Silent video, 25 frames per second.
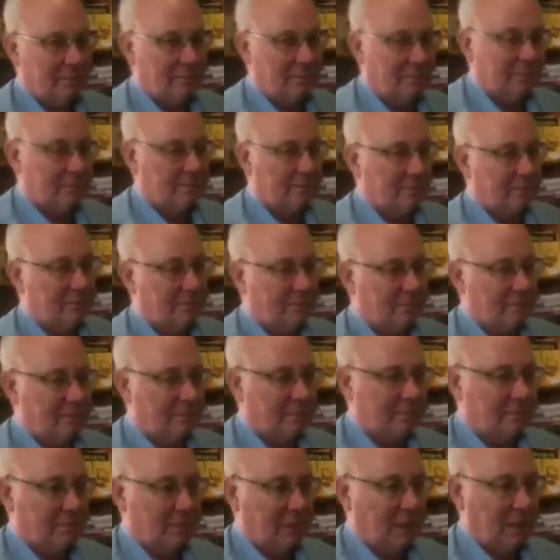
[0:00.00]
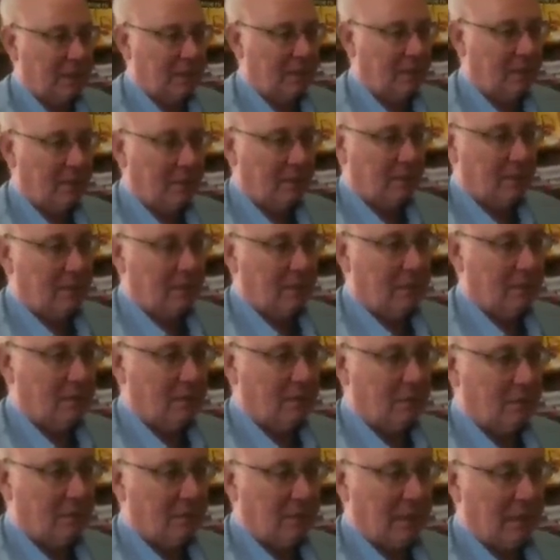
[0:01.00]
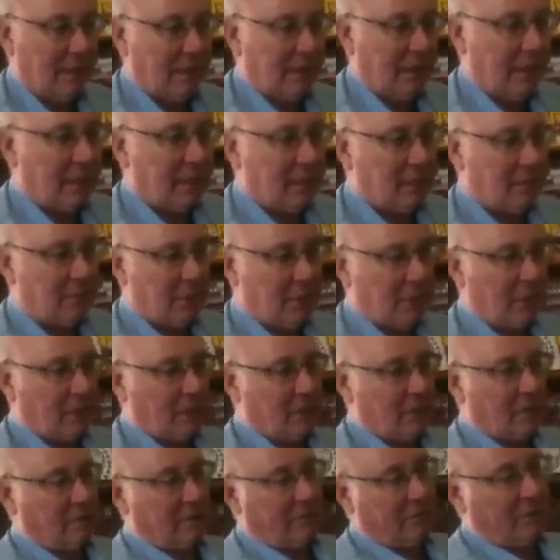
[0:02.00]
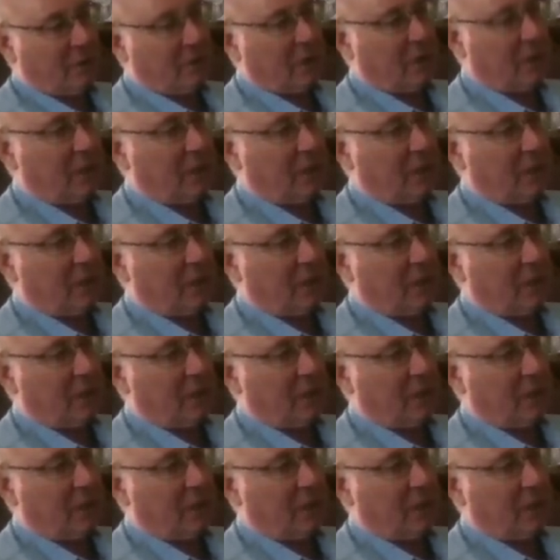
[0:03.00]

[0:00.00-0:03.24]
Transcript: That's the burner chamber? I think the burner, if you're